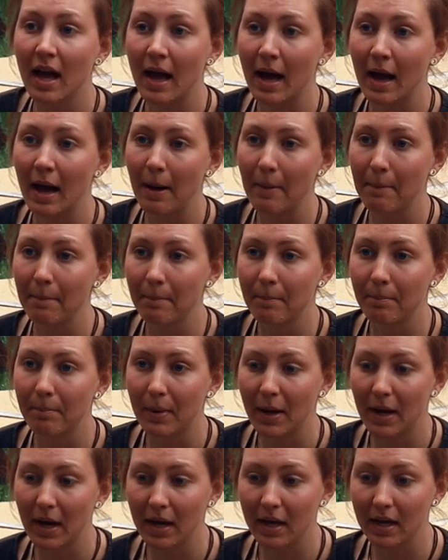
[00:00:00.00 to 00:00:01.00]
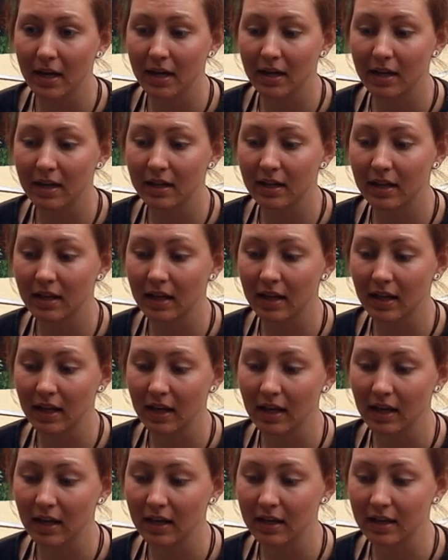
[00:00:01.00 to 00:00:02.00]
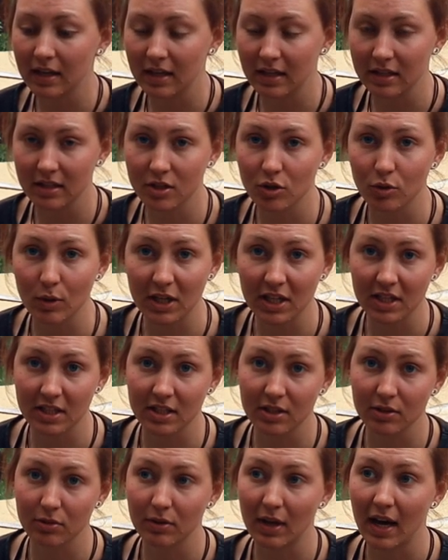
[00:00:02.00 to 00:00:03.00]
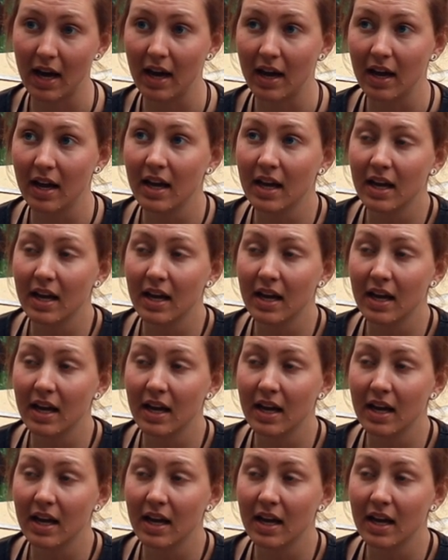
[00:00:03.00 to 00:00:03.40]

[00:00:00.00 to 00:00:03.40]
but it is treated so that